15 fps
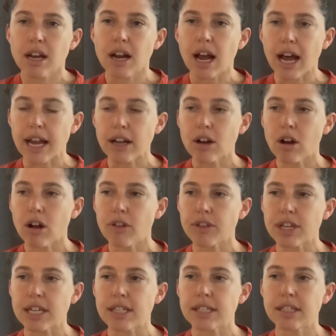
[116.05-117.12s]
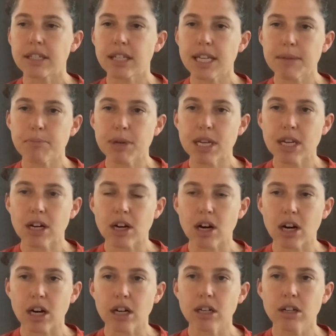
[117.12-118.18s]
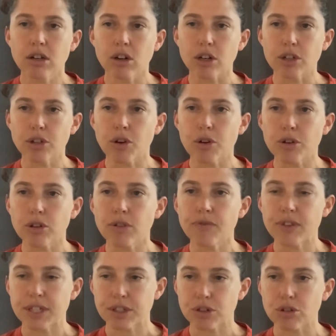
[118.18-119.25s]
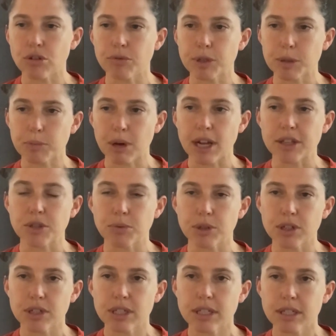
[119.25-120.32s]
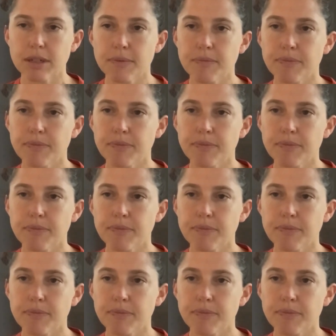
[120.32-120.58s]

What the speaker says: I call these TPR, or total physical response words.